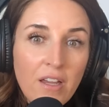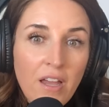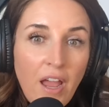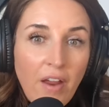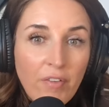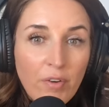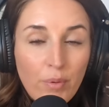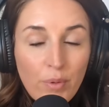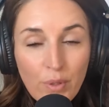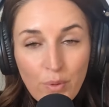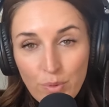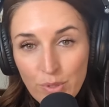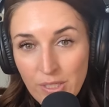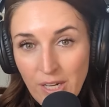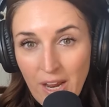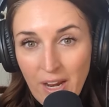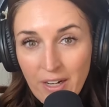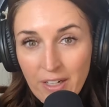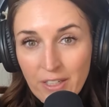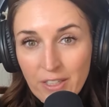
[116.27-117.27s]
Everybody was
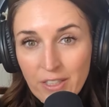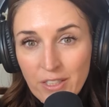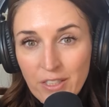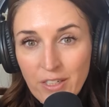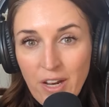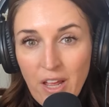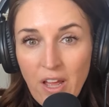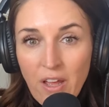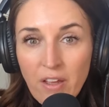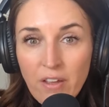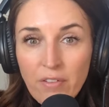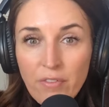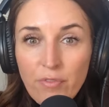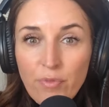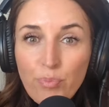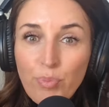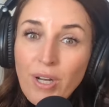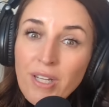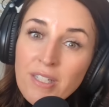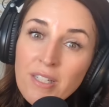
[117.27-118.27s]
tired
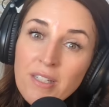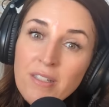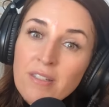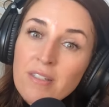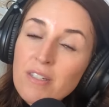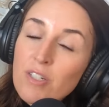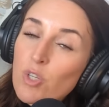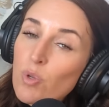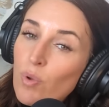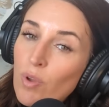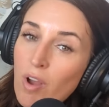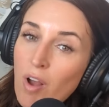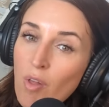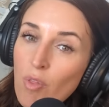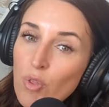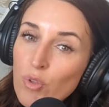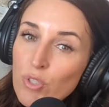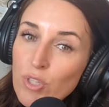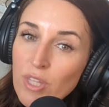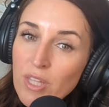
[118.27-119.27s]
of presents and doing all
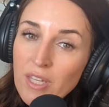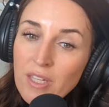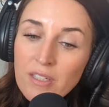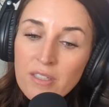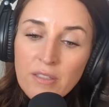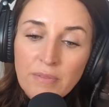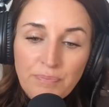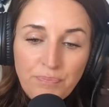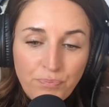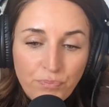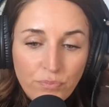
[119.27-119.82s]
those things.